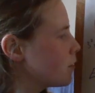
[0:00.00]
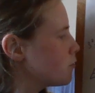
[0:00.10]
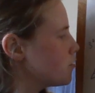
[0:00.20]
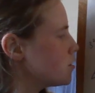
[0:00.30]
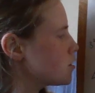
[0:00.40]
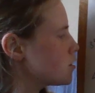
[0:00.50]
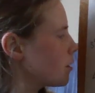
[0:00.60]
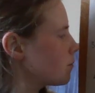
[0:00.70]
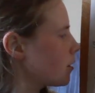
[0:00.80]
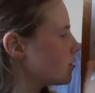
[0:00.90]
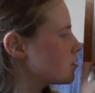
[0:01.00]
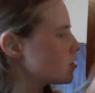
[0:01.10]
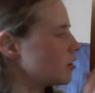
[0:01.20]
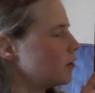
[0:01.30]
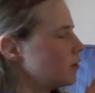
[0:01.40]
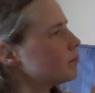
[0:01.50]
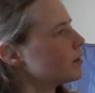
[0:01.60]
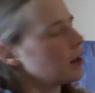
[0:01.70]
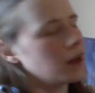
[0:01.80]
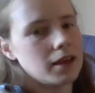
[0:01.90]
the first one I'm going to do
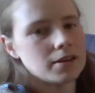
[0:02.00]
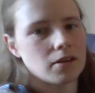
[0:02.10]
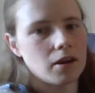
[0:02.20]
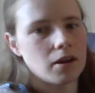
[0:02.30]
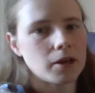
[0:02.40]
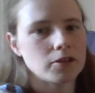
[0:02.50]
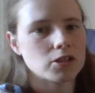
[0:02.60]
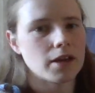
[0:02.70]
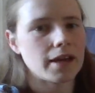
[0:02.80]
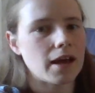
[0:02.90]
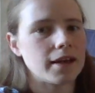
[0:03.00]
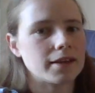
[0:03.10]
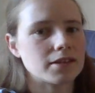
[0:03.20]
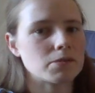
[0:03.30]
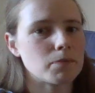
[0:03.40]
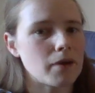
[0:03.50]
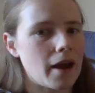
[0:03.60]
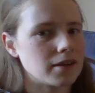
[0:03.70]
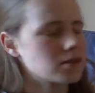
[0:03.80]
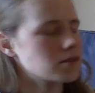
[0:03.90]
is I'm going to
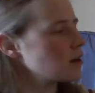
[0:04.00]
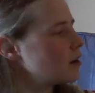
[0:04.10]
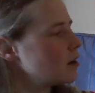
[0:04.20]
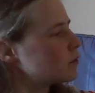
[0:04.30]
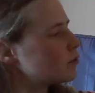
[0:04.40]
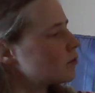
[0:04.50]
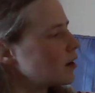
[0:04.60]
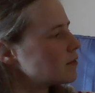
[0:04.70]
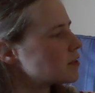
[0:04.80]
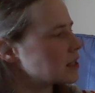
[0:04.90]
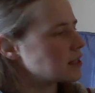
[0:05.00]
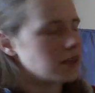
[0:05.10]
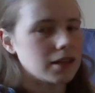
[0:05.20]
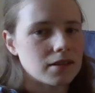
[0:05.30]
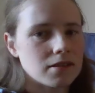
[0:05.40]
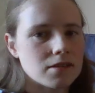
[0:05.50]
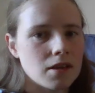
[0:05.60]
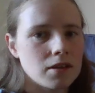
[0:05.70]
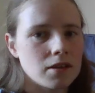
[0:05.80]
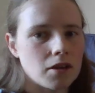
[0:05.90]
express 5 to the
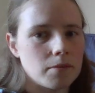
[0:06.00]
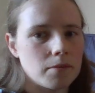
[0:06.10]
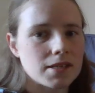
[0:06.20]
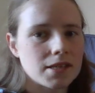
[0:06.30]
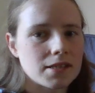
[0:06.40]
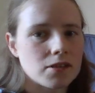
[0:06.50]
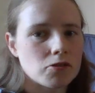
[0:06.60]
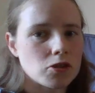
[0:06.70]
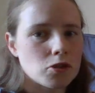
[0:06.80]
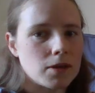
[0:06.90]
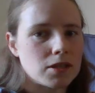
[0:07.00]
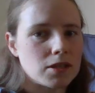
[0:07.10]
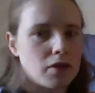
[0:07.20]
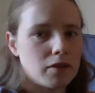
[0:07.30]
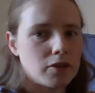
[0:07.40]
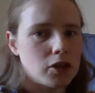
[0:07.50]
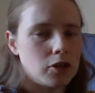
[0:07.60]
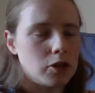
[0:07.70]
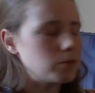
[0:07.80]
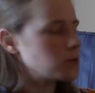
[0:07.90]
6 times 625
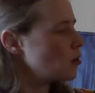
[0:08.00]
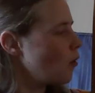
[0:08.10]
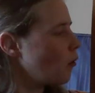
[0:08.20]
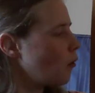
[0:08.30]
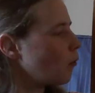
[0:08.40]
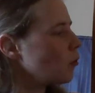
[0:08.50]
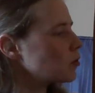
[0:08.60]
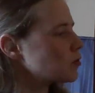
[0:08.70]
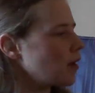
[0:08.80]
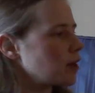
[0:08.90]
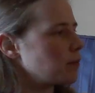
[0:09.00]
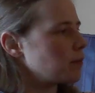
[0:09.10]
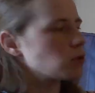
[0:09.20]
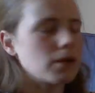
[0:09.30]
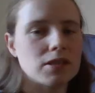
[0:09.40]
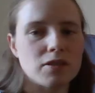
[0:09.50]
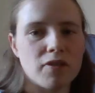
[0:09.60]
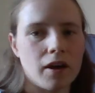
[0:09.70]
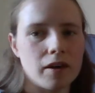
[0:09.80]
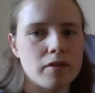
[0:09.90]
cubed, all divided by
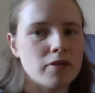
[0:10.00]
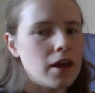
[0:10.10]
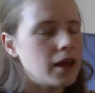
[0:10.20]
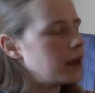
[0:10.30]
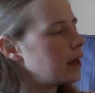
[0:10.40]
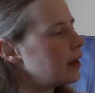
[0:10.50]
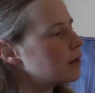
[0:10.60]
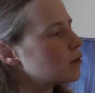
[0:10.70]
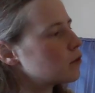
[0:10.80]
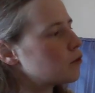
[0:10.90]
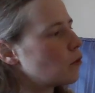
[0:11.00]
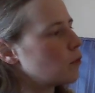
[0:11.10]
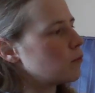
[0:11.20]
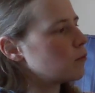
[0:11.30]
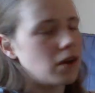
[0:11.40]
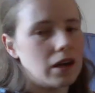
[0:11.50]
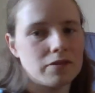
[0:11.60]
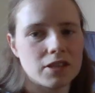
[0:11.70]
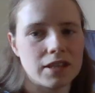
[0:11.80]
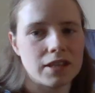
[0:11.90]
25, in the form
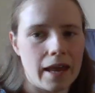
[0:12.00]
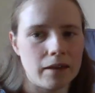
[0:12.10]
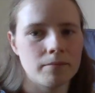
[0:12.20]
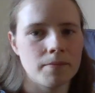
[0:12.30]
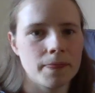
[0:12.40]
5 to the n.